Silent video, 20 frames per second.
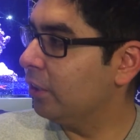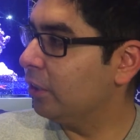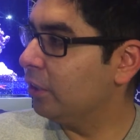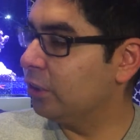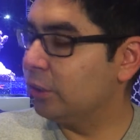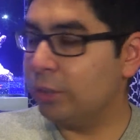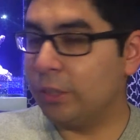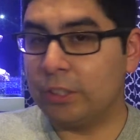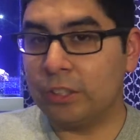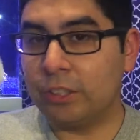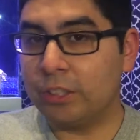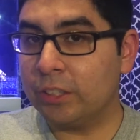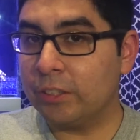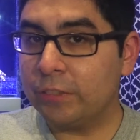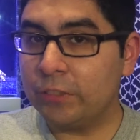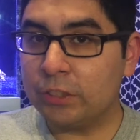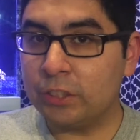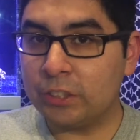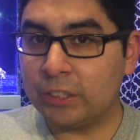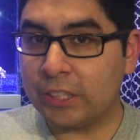So I took the
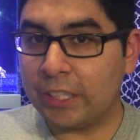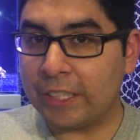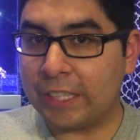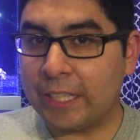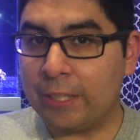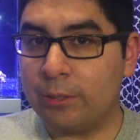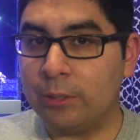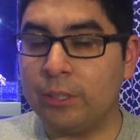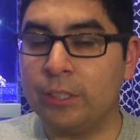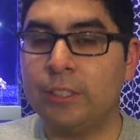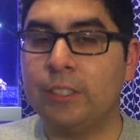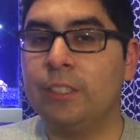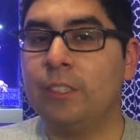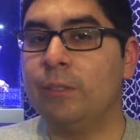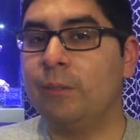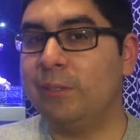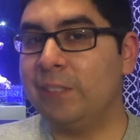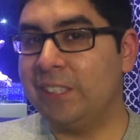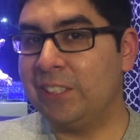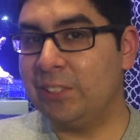filter sock out.
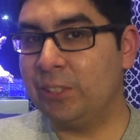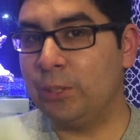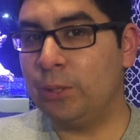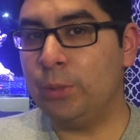Within